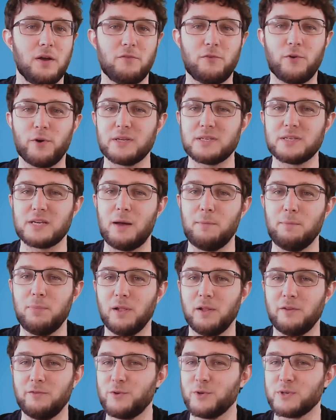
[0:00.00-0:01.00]
For
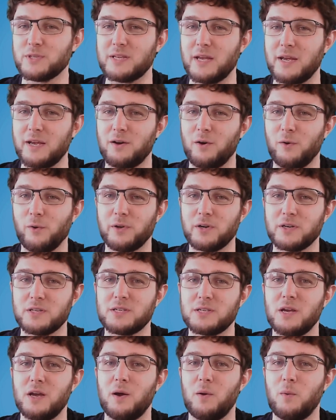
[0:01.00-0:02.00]
example, if your
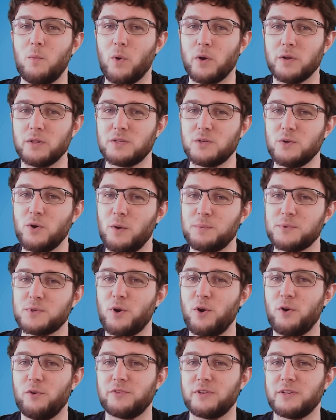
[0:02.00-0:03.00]
stakeholders want to
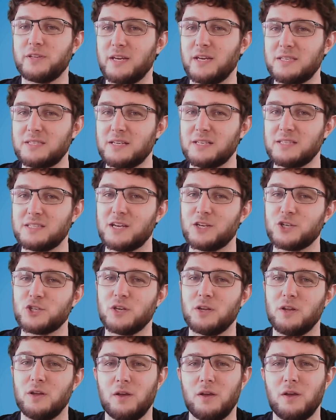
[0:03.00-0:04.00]
observe the testing
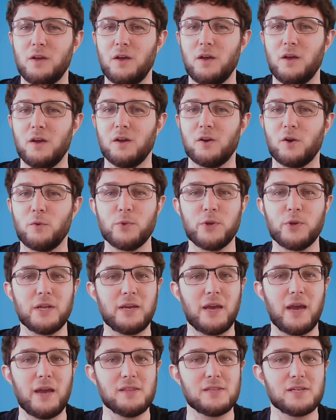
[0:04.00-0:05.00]
session,
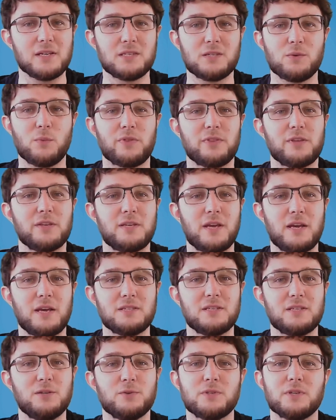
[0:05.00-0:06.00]
communicate this with the
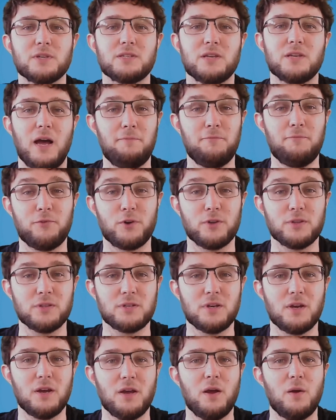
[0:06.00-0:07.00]
test users
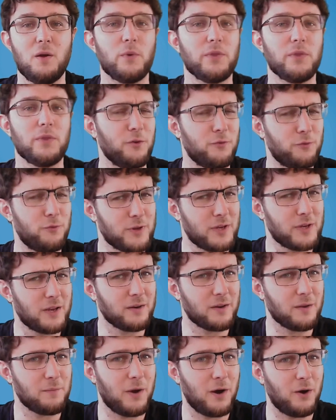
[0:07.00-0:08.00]
upfront without
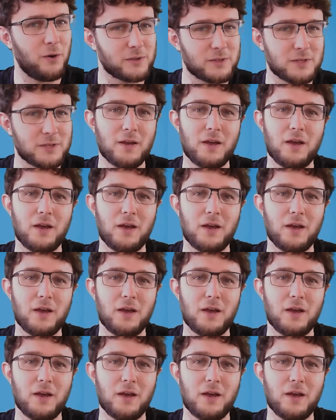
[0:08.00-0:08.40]
freaking them out.